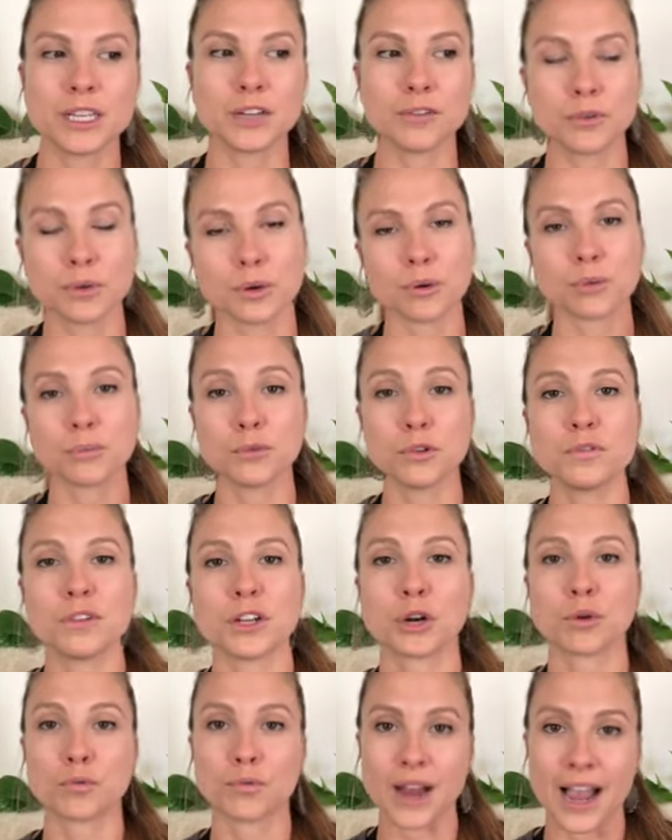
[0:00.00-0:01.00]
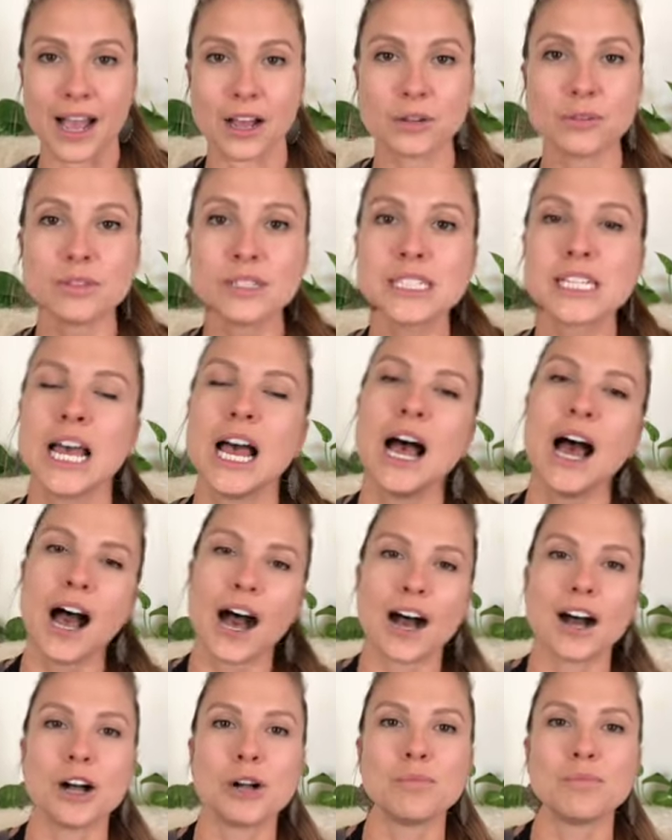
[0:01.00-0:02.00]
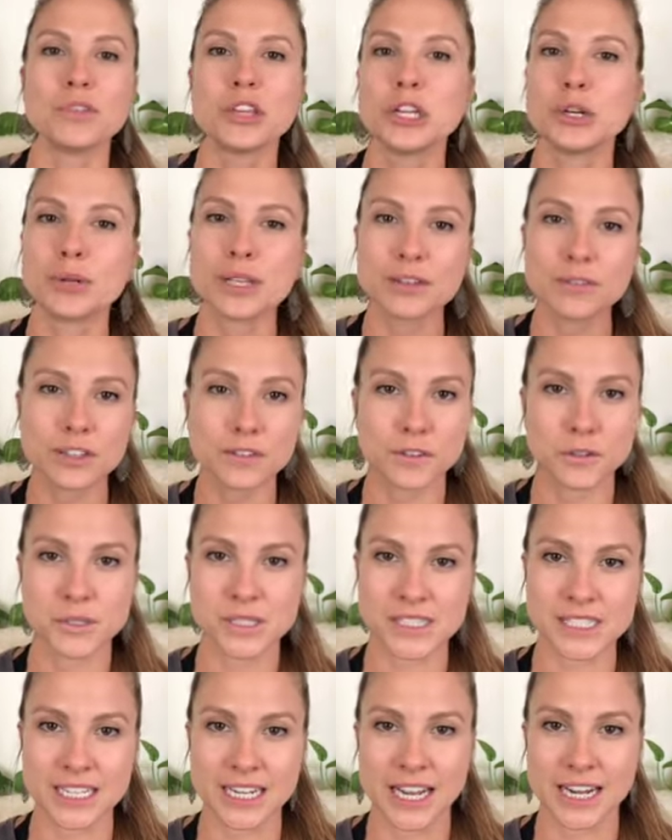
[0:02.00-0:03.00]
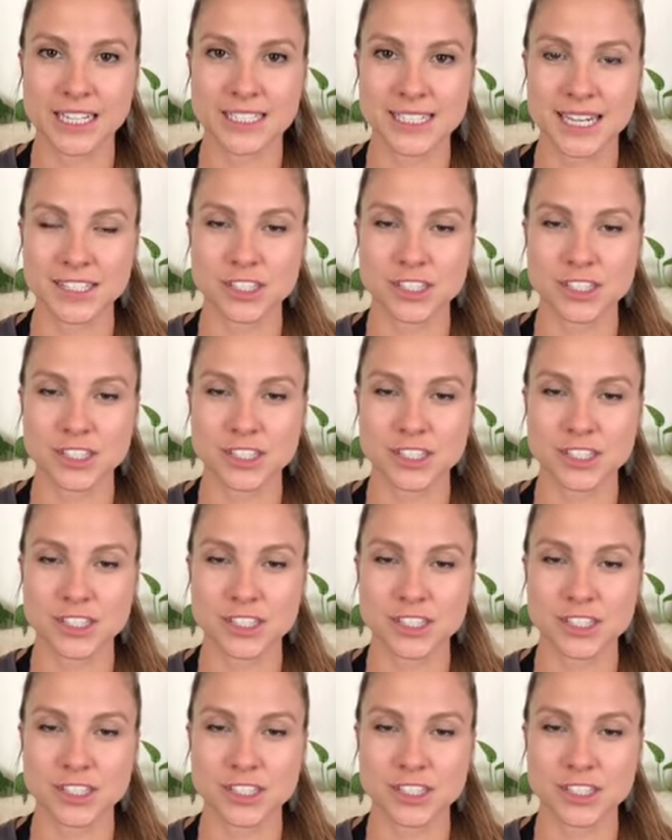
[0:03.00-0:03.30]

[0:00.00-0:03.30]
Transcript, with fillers: be if we were moving around um, you know even if you sit at a